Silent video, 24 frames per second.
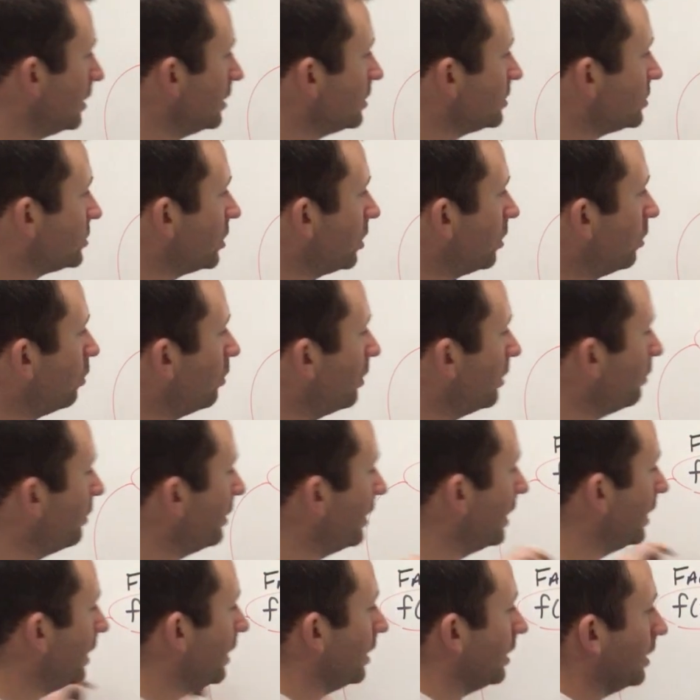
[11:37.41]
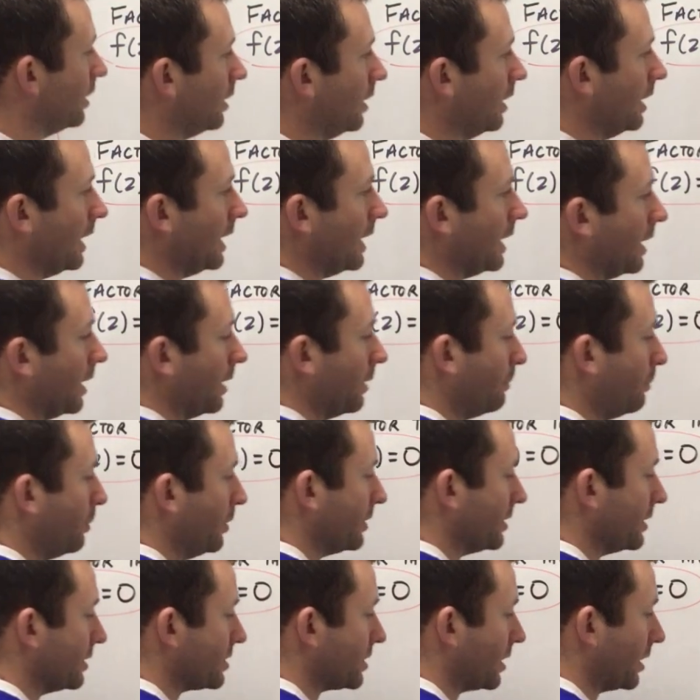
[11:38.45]
So when we
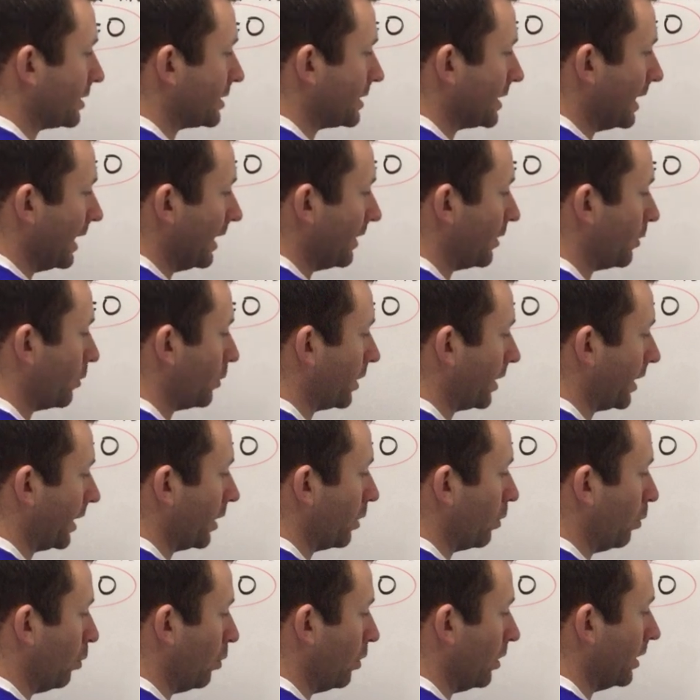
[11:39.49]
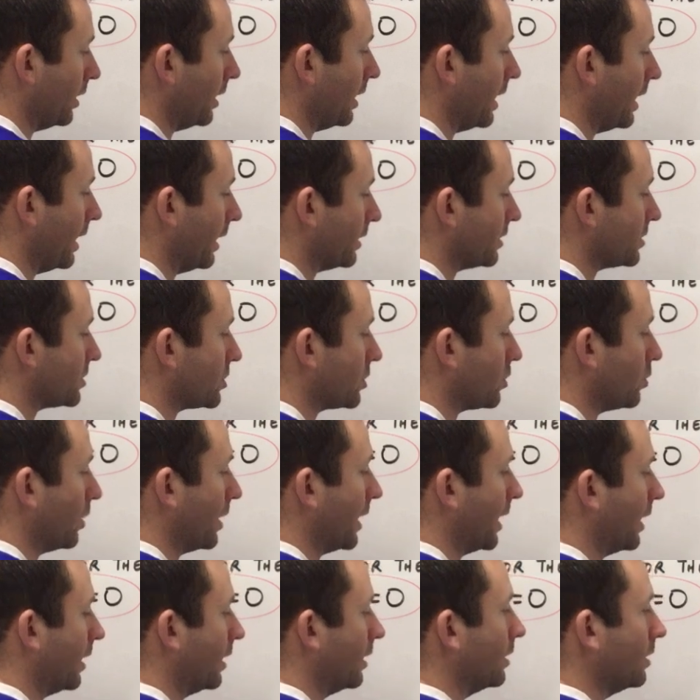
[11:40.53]
put this all together, we're going to get 1x
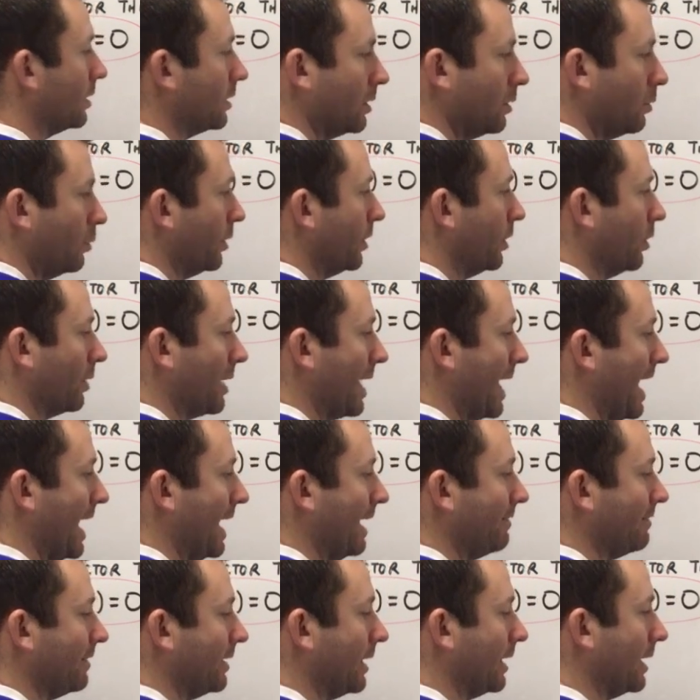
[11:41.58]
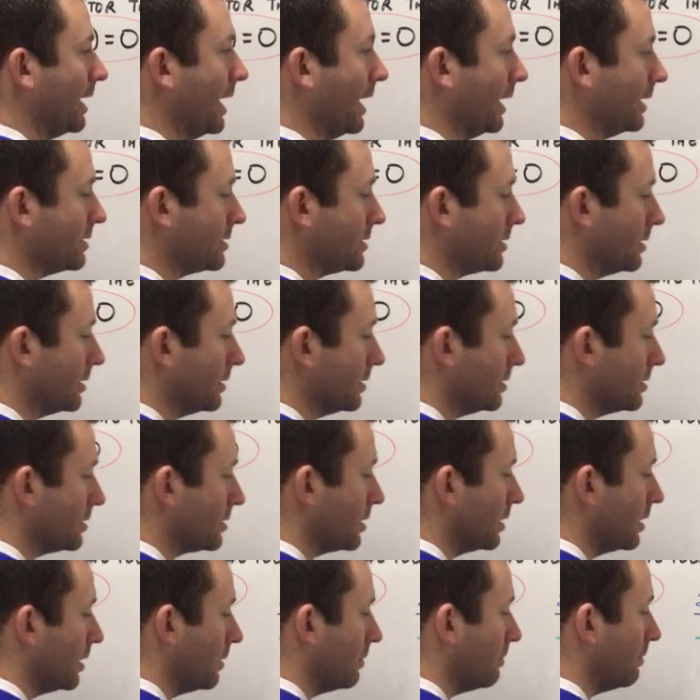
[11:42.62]
squared. We don't have any
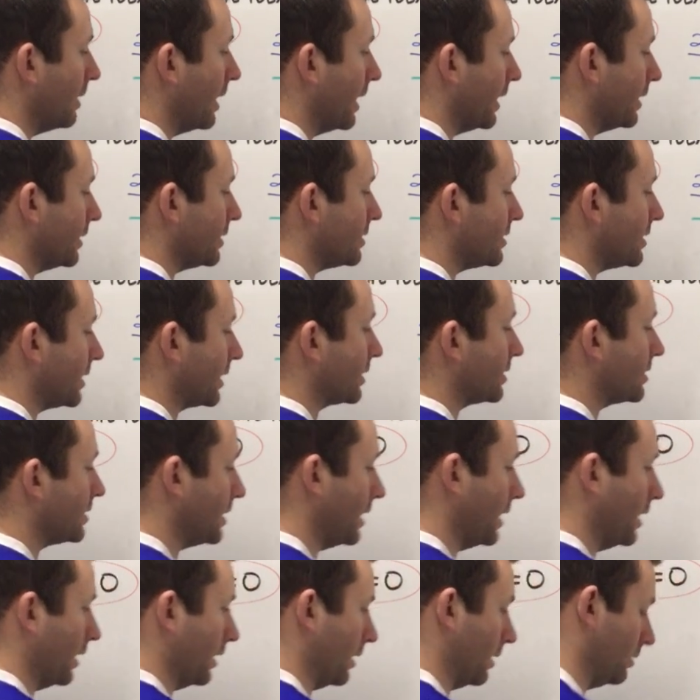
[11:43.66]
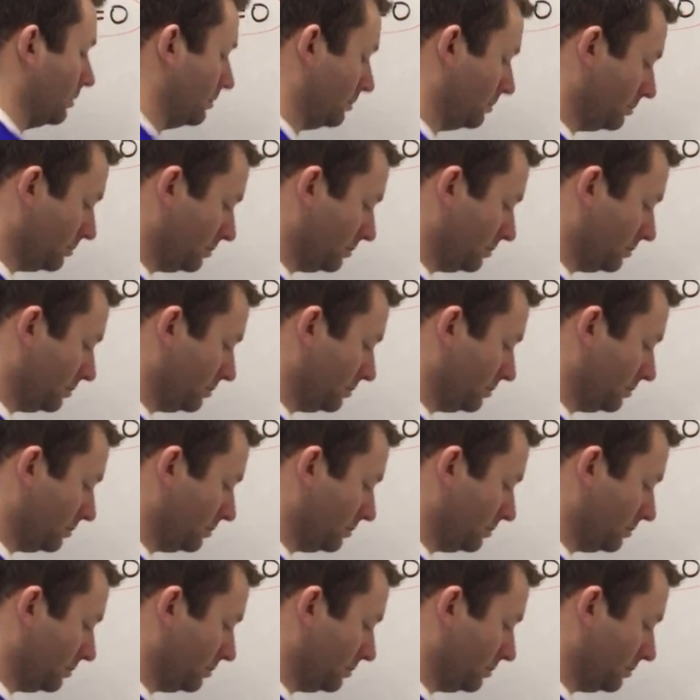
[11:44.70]
x's, minus 16.